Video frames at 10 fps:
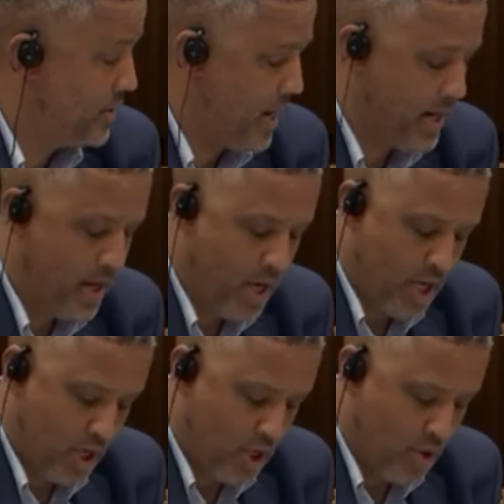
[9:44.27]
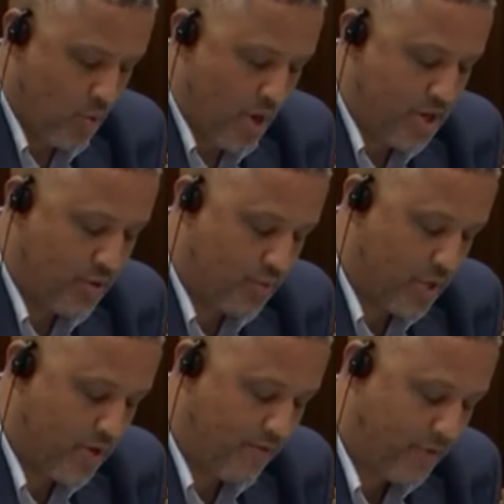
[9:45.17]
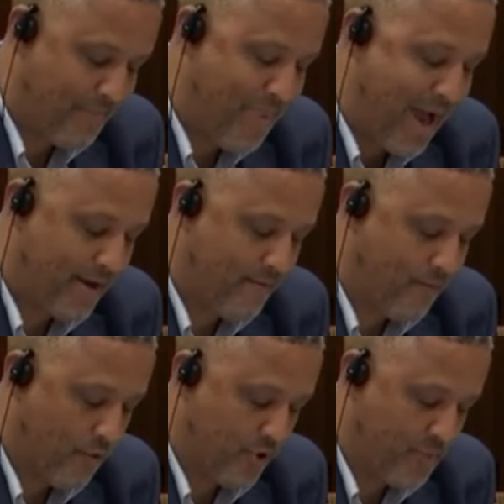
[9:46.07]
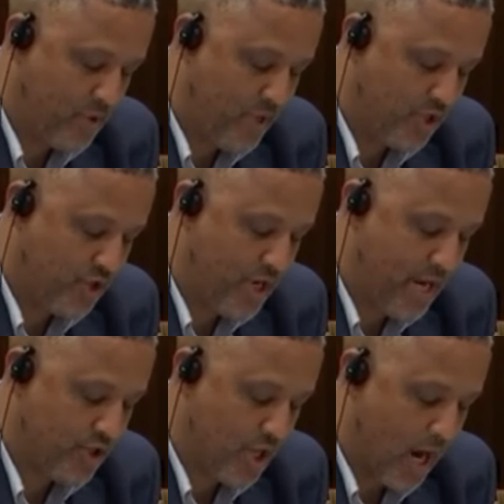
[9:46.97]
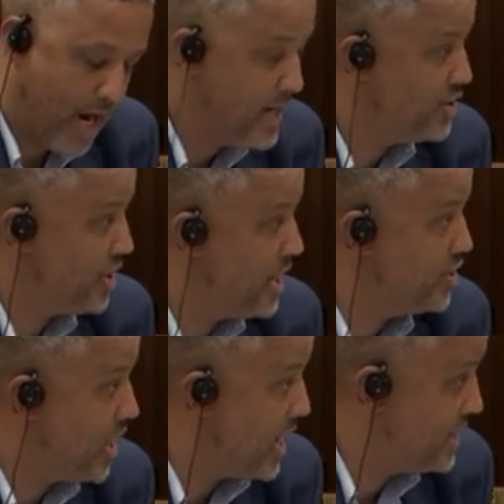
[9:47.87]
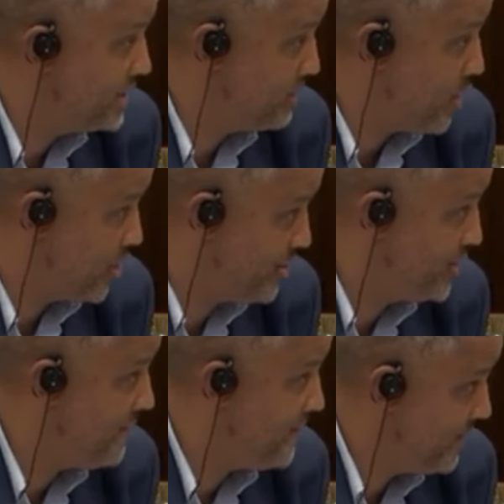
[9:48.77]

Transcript: Okay. When you flip back and forth between GHI is the partnership